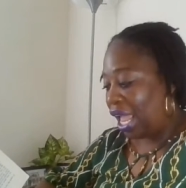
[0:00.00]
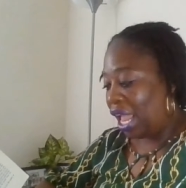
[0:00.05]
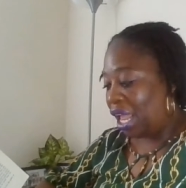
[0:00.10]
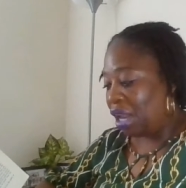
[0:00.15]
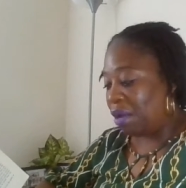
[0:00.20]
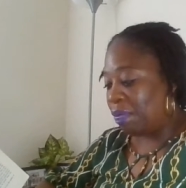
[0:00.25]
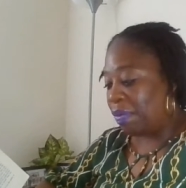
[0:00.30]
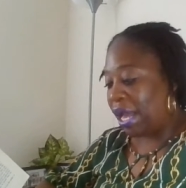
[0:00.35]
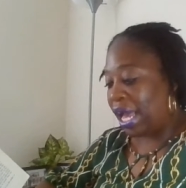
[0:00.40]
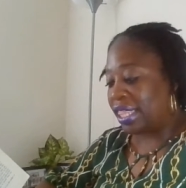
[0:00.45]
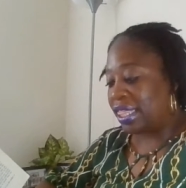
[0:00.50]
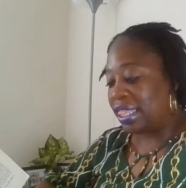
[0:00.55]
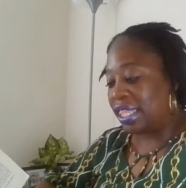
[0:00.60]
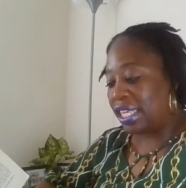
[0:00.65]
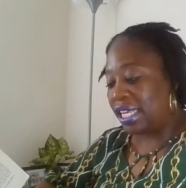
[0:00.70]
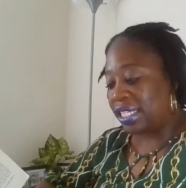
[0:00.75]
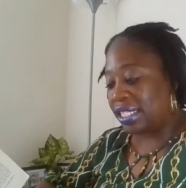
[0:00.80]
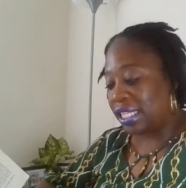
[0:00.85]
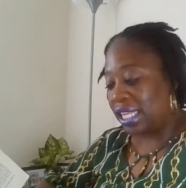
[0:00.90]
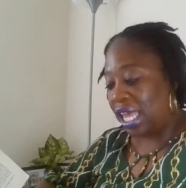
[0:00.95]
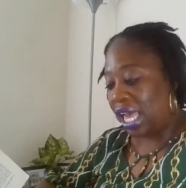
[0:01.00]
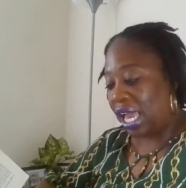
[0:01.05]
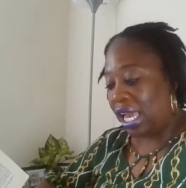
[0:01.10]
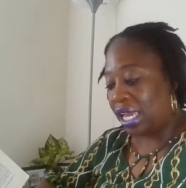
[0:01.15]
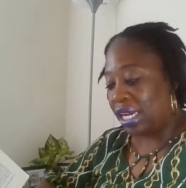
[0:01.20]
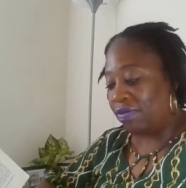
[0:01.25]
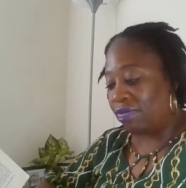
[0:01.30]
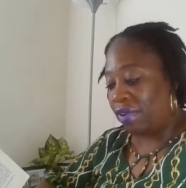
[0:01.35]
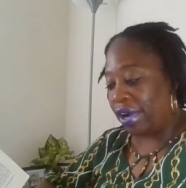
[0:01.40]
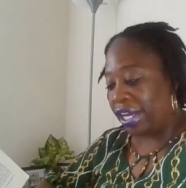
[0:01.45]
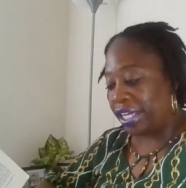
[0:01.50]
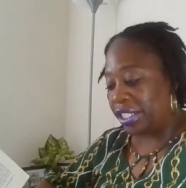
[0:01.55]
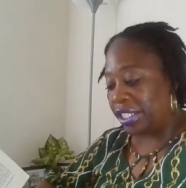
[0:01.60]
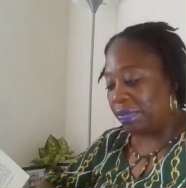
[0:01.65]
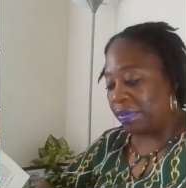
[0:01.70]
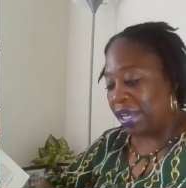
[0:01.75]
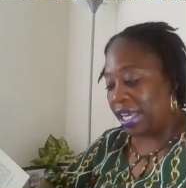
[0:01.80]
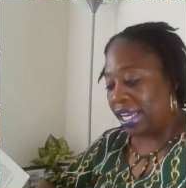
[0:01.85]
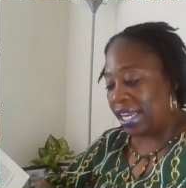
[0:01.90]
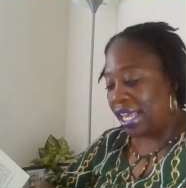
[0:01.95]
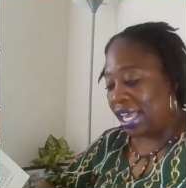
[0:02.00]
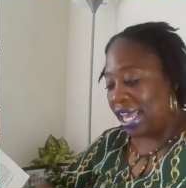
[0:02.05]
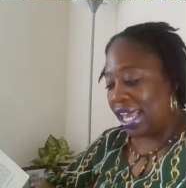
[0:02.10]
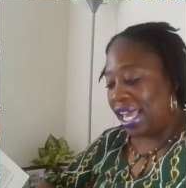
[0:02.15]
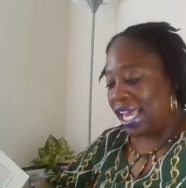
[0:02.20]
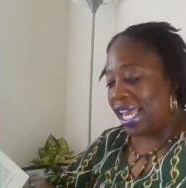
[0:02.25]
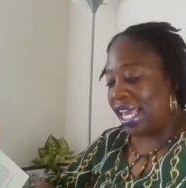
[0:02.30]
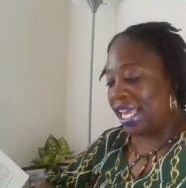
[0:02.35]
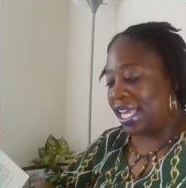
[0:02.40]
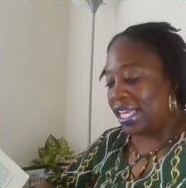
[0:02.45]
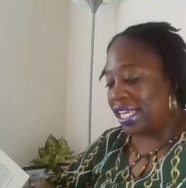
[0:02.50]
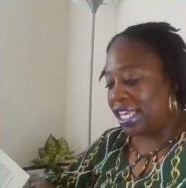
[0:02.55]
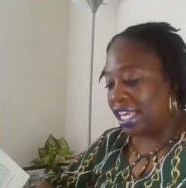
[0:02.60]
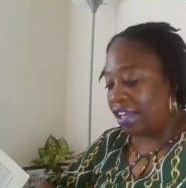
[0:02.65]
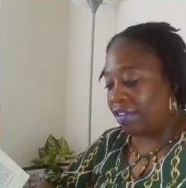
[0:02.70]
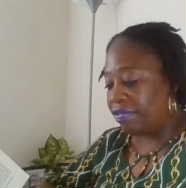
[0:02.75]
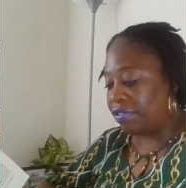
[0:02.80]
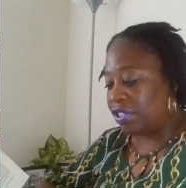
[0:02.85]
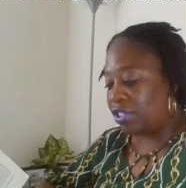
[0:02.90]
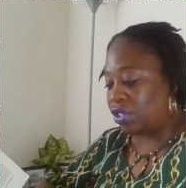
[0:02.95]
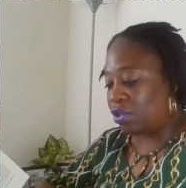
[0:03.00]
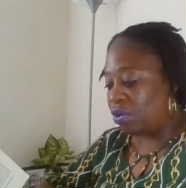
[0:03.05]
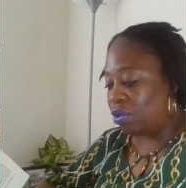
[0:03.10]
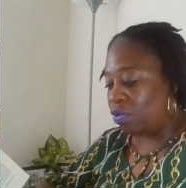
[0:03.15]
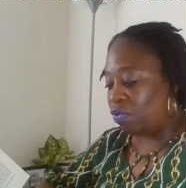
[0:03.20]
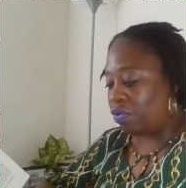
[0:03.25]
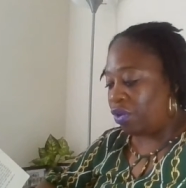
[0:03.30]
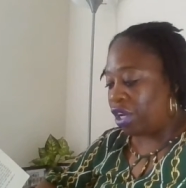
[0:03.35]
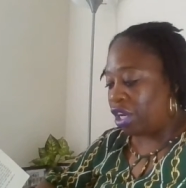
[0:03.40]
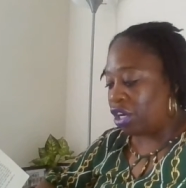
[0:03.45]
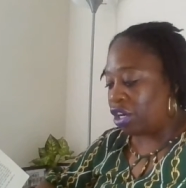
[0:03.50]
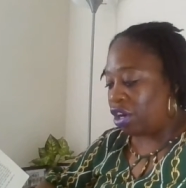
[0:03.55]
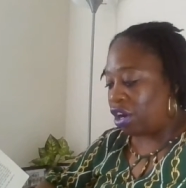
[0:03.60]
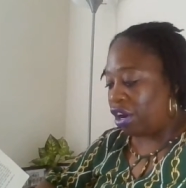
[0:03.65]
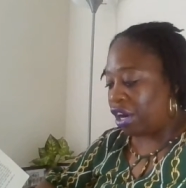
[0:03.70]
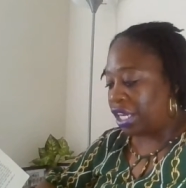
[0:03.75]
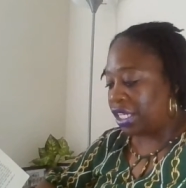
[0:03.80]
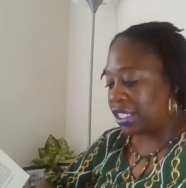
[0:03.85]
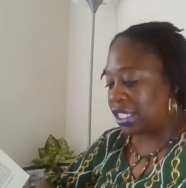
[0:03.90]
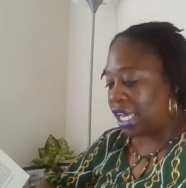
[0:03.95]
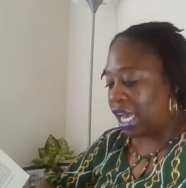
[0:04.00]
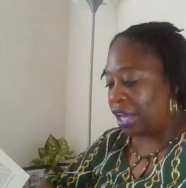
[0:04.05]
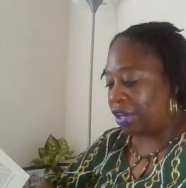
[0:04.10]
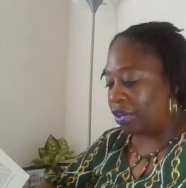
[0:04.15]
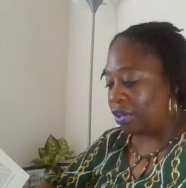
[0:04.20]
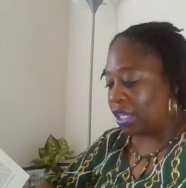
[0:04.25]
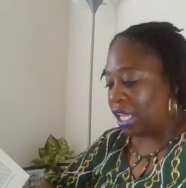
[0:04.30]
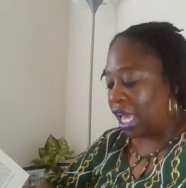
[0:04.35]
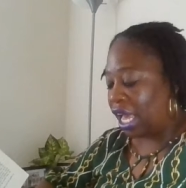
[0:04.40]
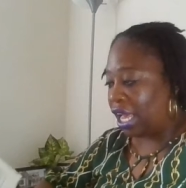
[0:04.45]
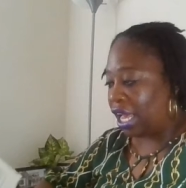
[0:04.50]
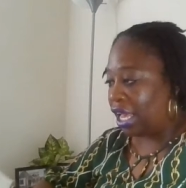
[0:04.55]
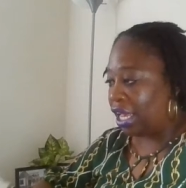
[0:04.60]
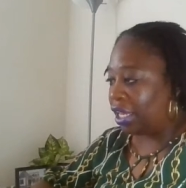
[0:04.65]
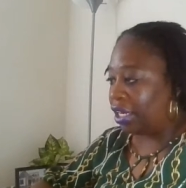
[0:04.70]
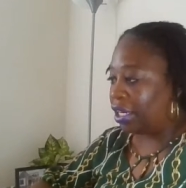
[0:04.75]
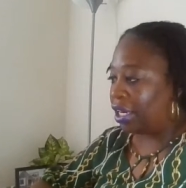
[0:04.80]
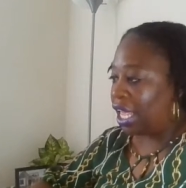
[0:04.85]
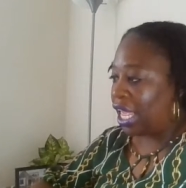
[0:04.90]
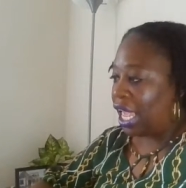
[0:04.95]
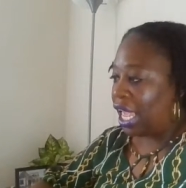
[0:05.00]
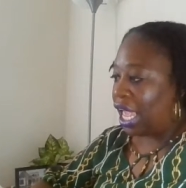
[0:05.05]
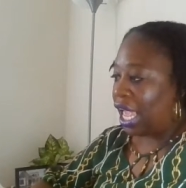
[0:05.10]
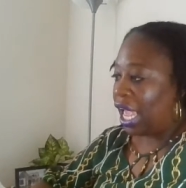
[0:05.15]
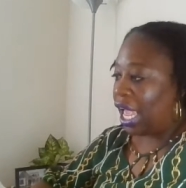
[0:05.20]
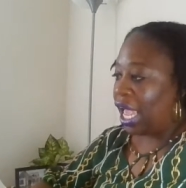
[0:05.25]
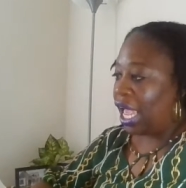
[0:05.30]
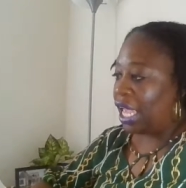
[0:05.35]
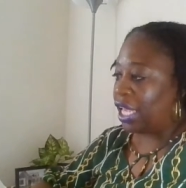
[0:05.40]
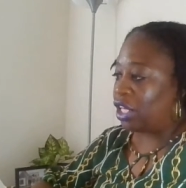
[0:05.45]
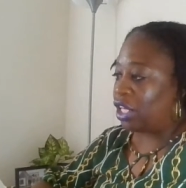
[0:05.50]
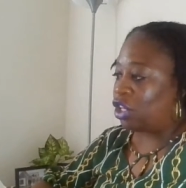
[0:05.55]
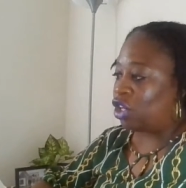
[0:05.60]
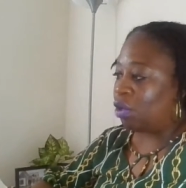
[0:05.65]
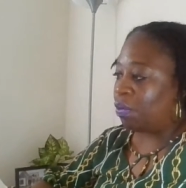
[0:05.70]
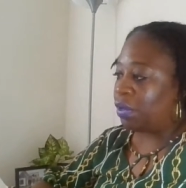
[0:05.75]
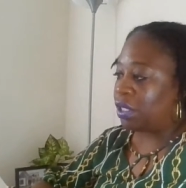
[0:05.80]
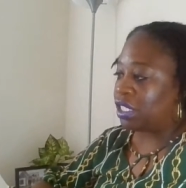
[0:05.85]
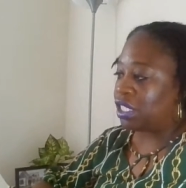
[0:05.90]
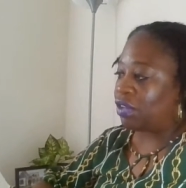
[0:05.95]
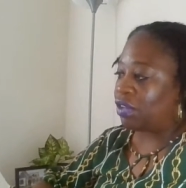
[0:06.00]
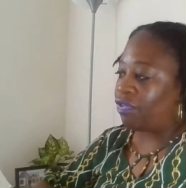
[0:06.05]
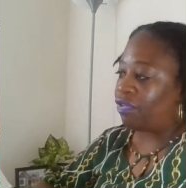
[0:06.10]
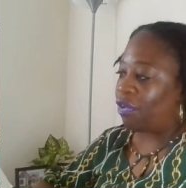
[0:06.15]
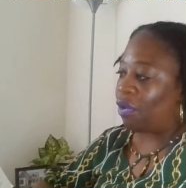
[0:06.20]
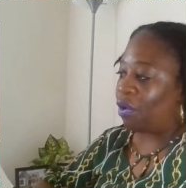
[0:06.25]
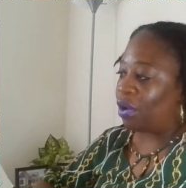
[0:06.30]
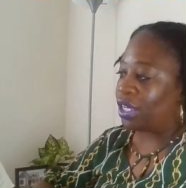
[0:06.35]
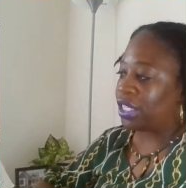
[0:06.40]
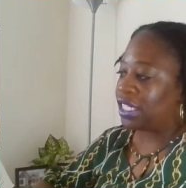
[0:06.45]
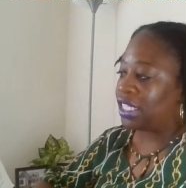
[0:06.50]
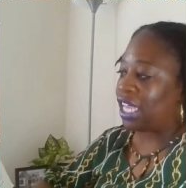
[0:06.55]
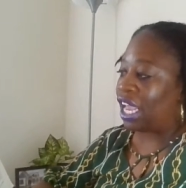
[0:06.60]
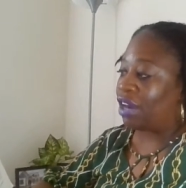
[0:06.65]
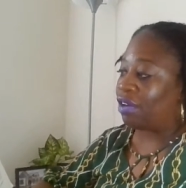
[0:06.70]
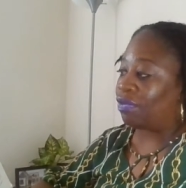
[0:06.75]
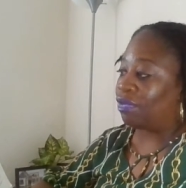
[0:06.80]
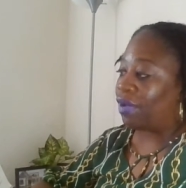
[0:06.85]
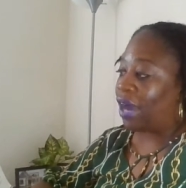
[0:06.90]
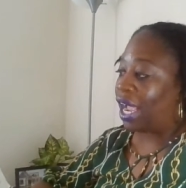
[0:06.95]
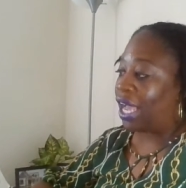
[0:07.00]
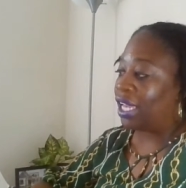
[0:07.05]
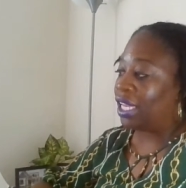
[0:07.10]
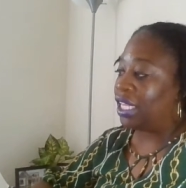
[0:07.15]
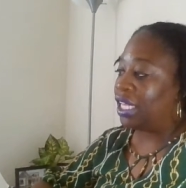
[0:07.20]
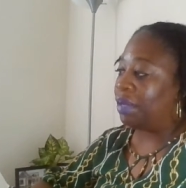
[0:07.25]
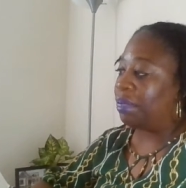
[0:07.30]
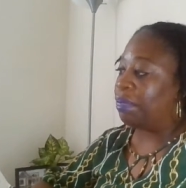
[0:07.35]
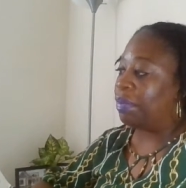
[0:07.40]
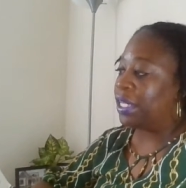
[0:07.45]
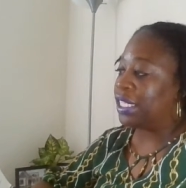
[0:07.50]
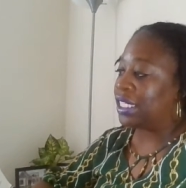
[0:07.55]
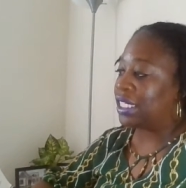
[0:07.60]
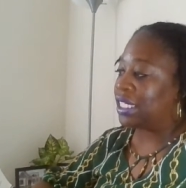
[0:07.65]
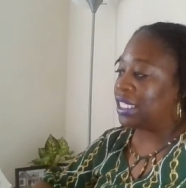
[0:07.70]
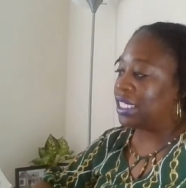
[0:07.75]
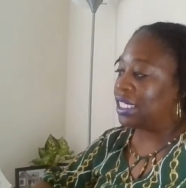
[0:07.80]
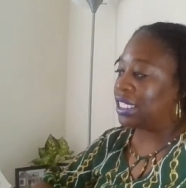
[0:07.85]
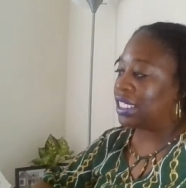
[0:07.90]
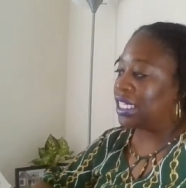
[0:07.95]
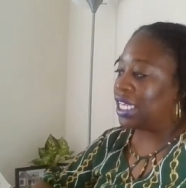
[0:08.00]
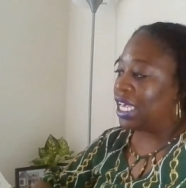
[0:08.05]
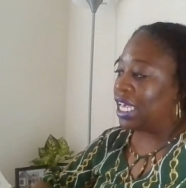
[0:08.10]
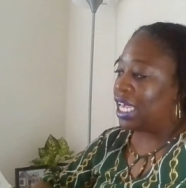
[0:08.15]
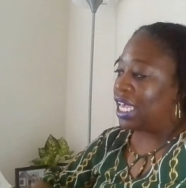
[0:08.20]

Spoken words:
And by this line arrangement, he gives to the reoccurring title line a cumulative force that Riley misses,